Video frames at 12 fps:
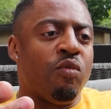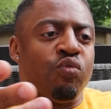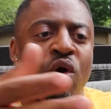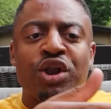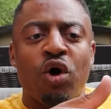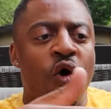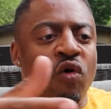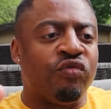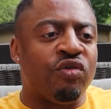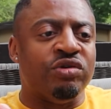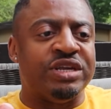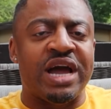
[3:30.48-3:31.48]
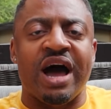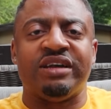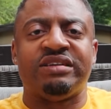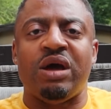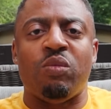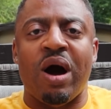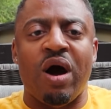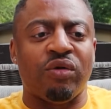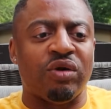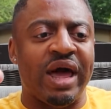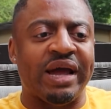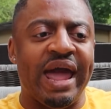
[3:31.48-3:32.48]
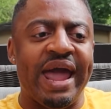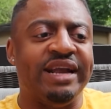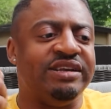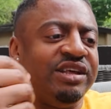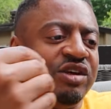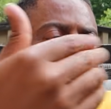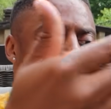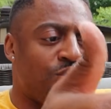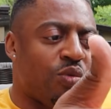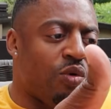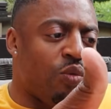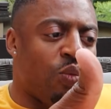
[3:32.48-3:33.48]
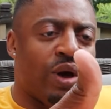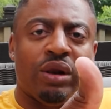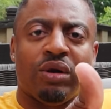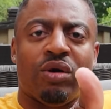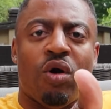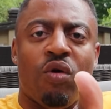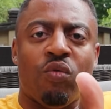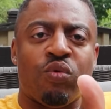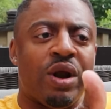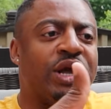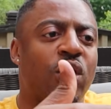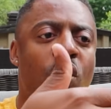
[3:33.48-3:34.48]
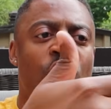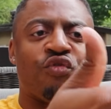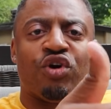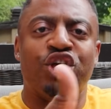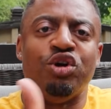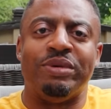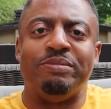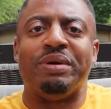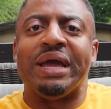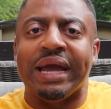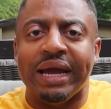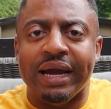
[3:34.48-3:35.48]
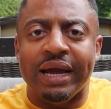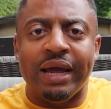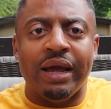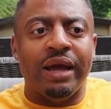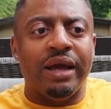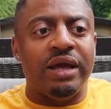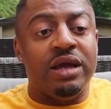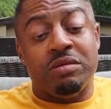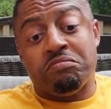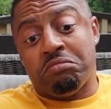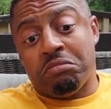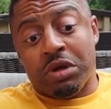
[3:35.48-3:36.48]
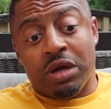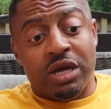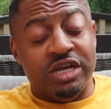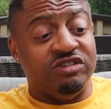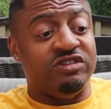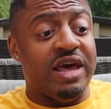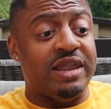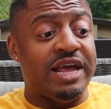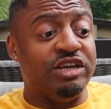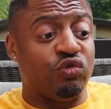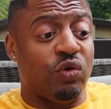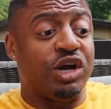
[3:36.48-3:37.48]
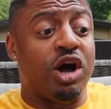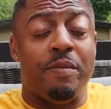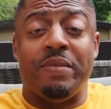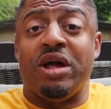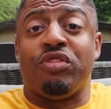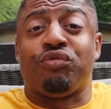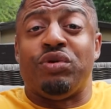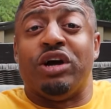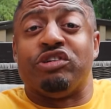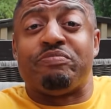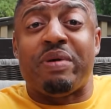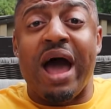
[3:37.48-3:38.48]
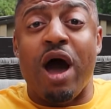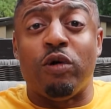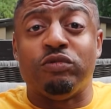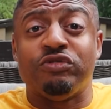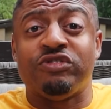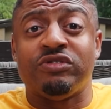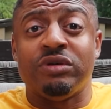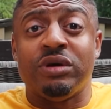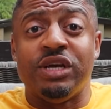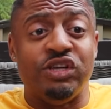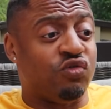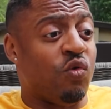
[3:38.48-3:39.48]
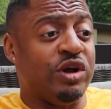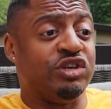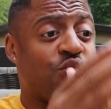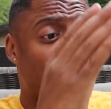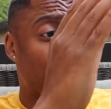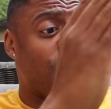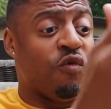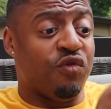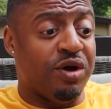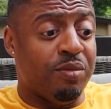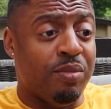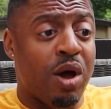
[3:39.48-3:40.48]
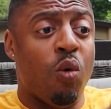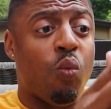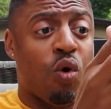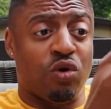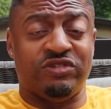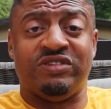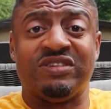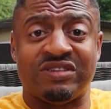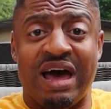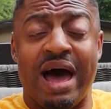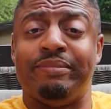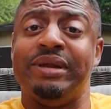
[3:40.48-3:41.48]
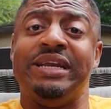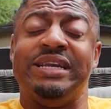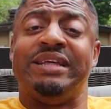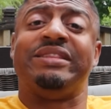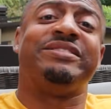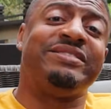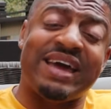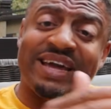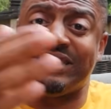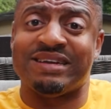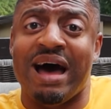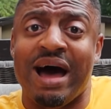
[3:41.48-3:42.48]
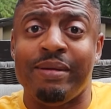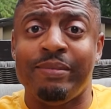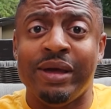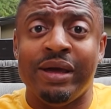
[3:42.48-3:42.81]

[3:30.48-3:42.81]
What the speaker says: run over Deontay Wilder like an 18-wheeler running over a human being. He said that he's going to come in 300 pounds. He's going to run over him worse this time than he did the second time.